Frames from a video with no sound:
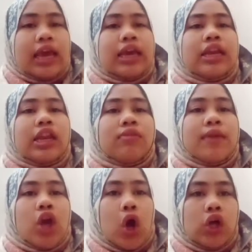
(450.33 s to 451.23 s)
It is
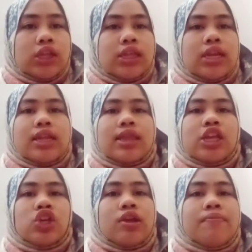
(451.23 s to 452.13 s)
because the
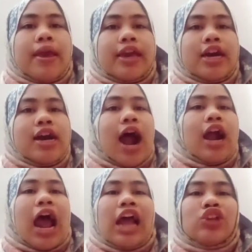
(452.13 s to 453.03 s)
decision makers
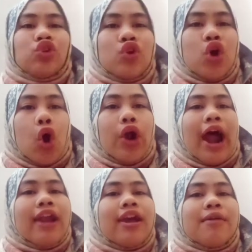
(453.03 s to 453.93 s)
are unsure or
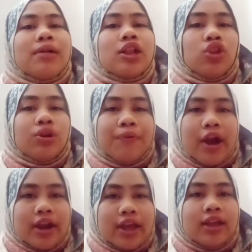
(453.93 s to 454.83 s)
unable to
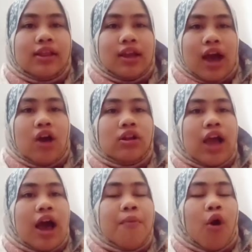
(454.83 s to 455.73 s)
predict the
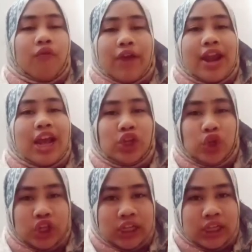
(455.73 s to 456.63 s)
outcome of an action.
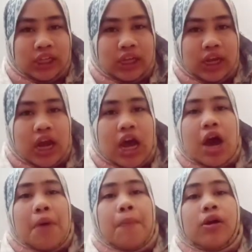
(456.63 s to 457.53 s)

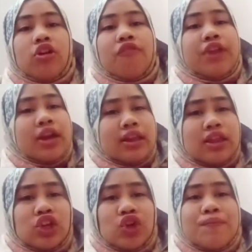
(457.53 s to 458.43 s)
Most of the
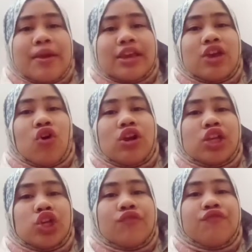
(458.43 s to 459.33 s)
decision making
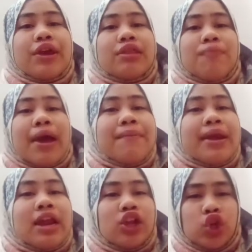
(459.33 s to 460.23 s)
conditions faced by
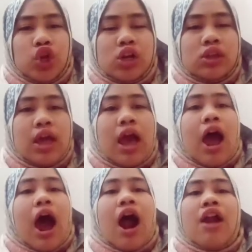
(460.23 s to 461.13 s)
managers
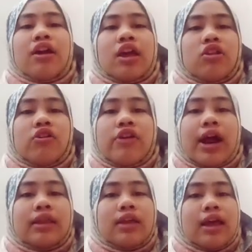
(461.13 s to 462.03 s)
are
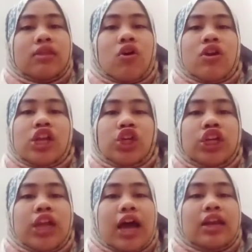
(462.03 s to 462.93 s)
categorized as conditions
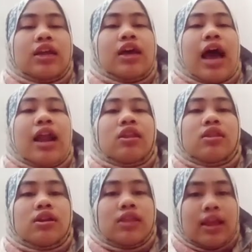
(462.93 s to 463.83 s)
under
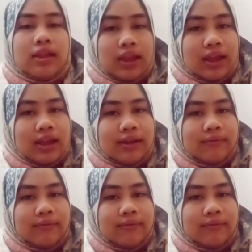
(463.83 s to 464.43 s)
uncertainty.